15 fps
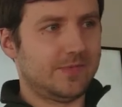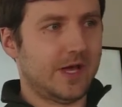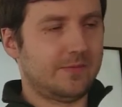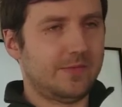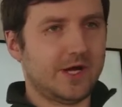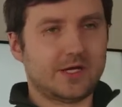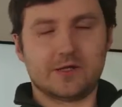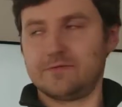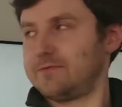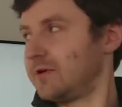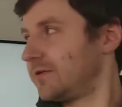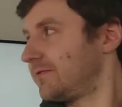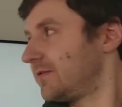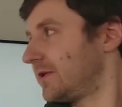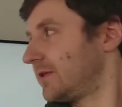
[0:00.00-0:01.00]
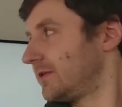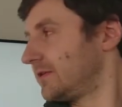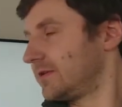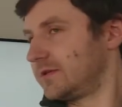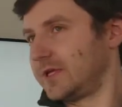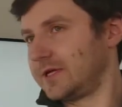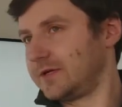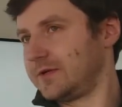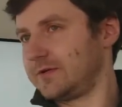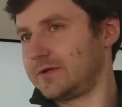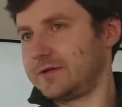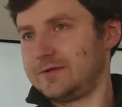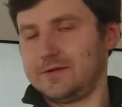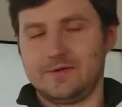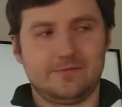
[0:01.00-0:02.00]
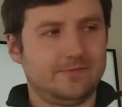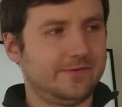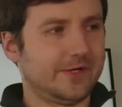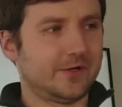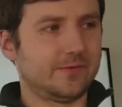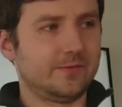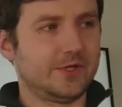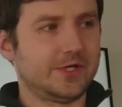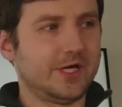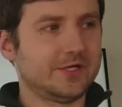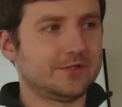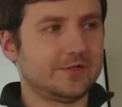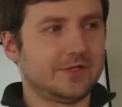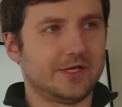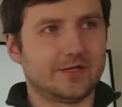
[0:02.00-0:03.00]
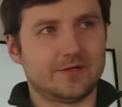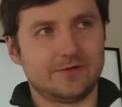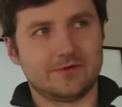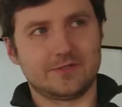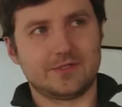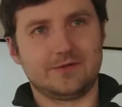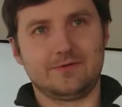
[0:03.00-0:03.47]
back and forth, and like the communication, like you